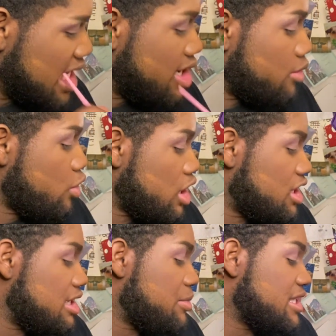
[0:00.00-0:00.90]
We're
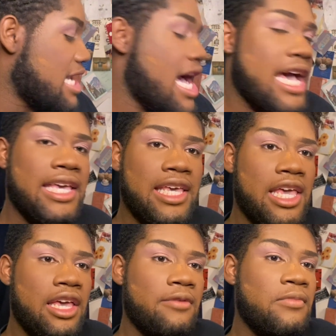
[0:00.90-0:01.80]
gonna dip into High
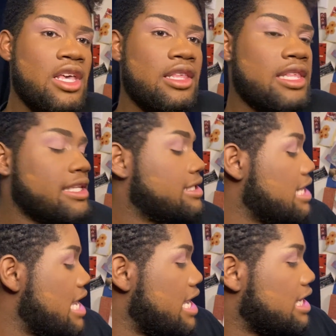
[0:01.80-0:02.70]
King. This
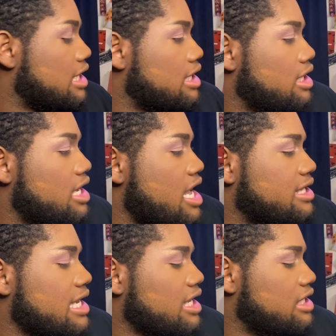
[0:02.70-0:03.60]

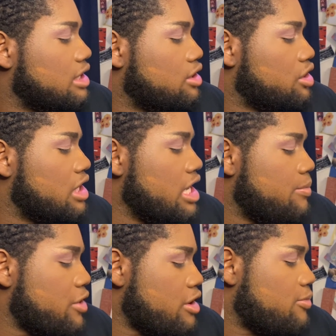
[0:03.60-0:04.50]
it's like a
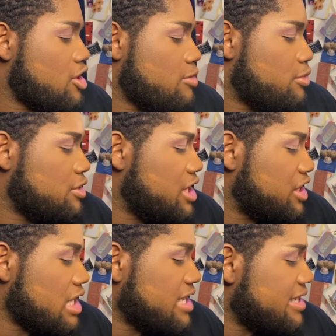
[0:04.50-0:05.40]
deeper purplish.
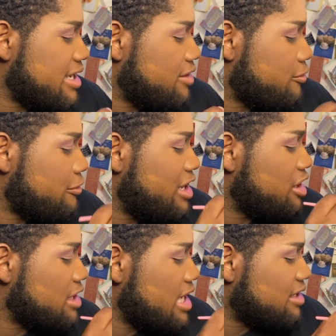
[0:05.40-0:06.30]
It
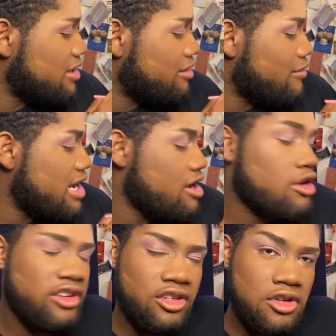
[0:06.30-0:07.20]
looks like it has like red
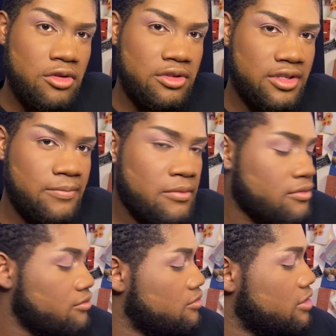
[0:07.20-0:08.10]
undertones.
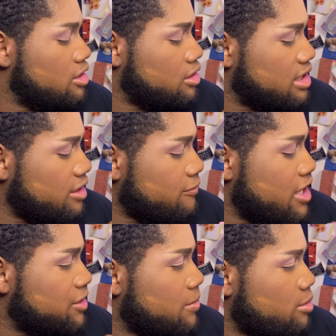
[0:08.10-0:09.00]
So it's like a
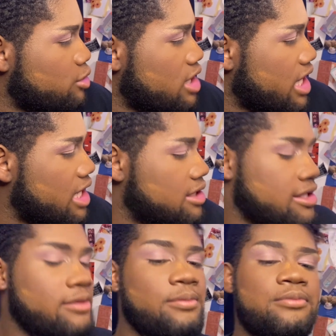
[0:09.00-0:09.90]
reddish purple, I guess.
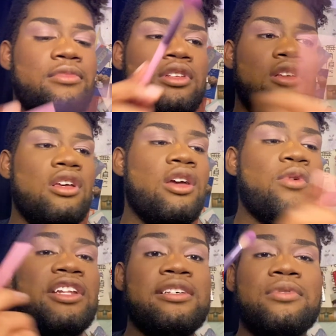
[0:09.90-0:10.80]
And
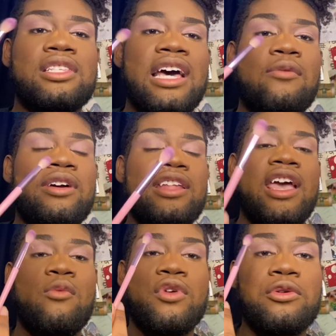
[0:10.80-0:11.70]
we're gonna dip into that one
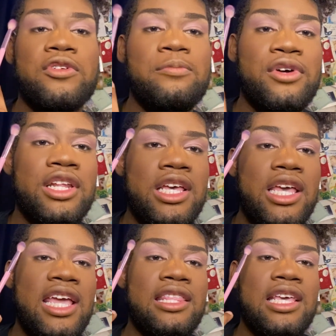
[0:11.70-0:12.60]
and we're going to put it
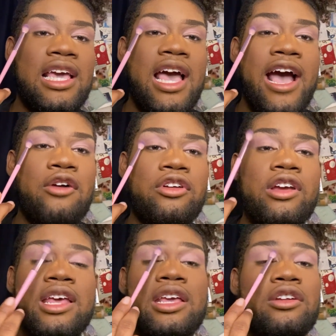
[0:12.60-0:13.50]
in the outer
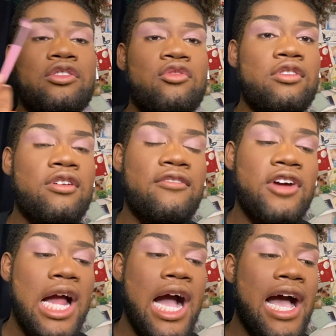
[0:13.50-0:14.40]
and inner corner of
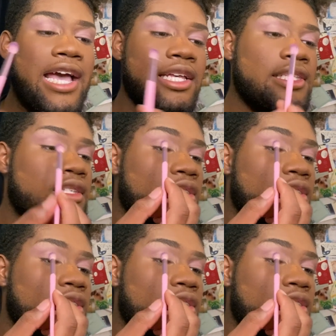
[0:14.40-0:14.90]
our eyes.